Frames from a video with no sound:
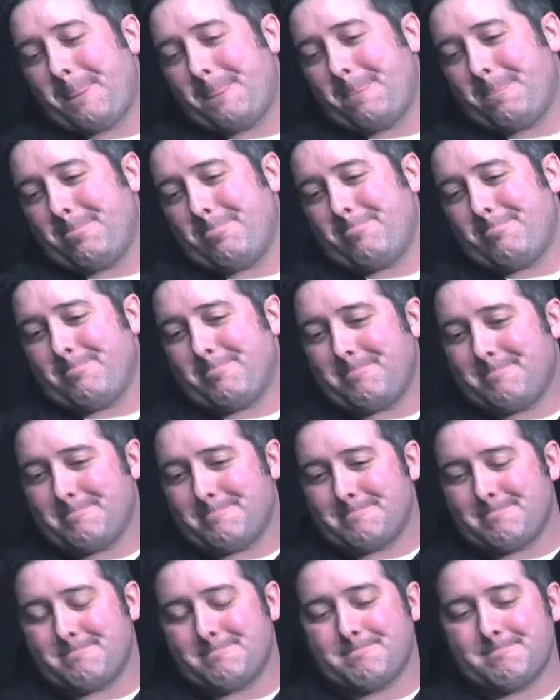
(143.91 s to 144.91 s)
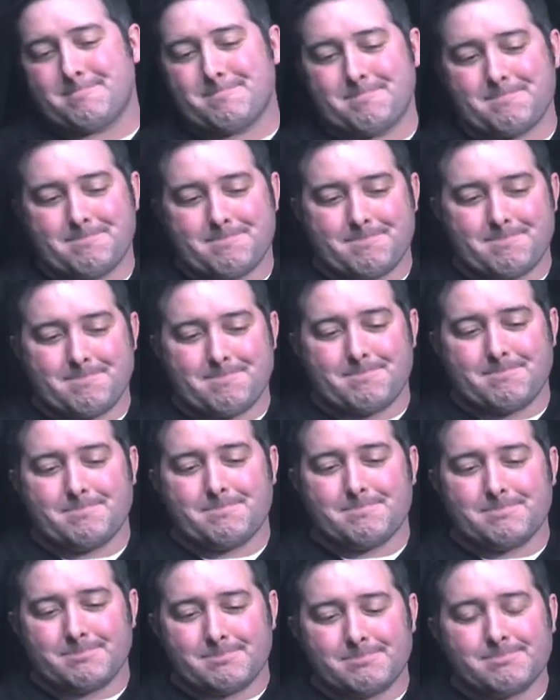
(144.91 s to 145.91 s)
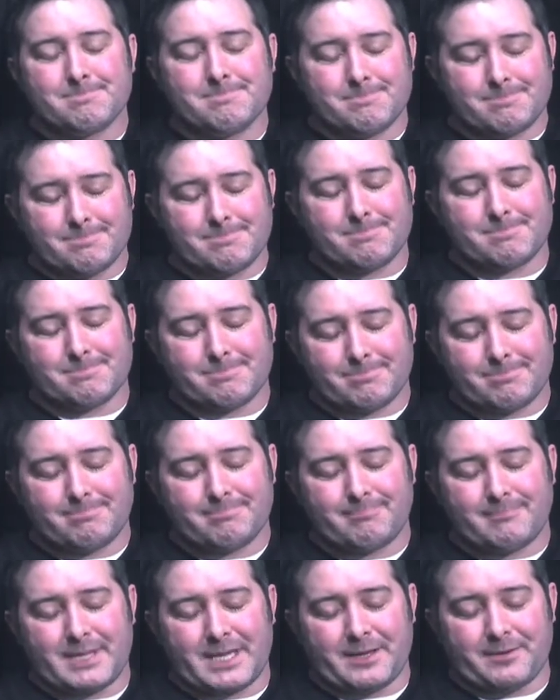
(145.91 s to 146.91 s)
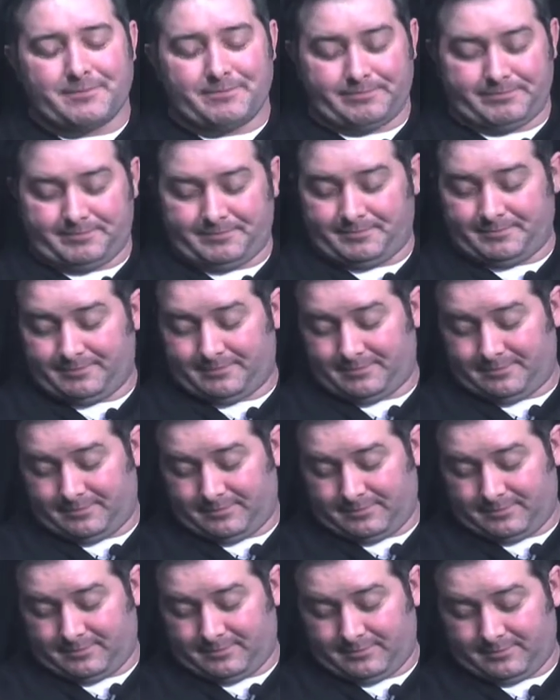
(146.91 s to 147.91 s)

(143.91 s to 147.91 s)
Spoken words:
(silent)